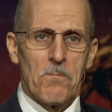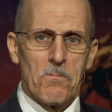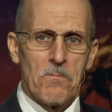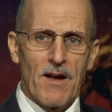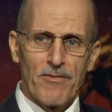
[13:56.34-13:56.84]

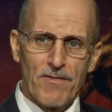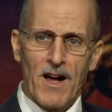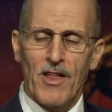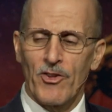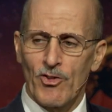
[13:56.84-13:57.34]
My
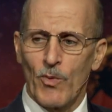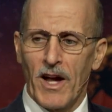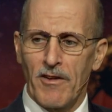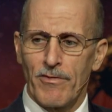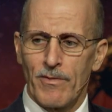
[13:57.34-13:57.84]
father's
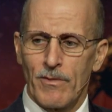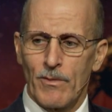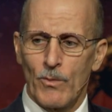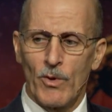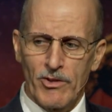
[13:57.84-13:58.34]
wife
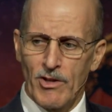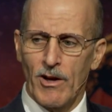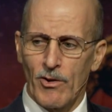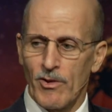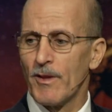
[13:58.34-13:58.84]
was
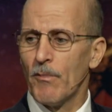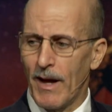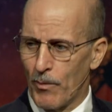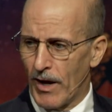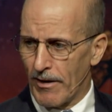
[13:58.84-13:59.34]
younger than my
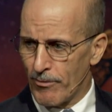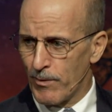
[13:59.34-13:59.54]
wife.